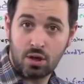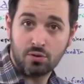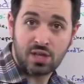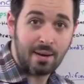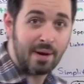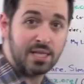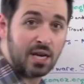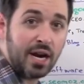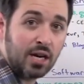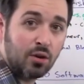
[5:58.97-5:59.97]
side by
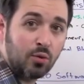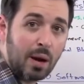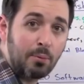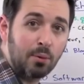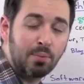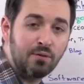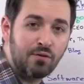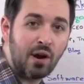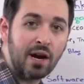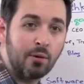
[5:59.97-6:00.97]
side here in the Whiteboard
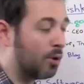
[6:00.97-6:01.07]
Friday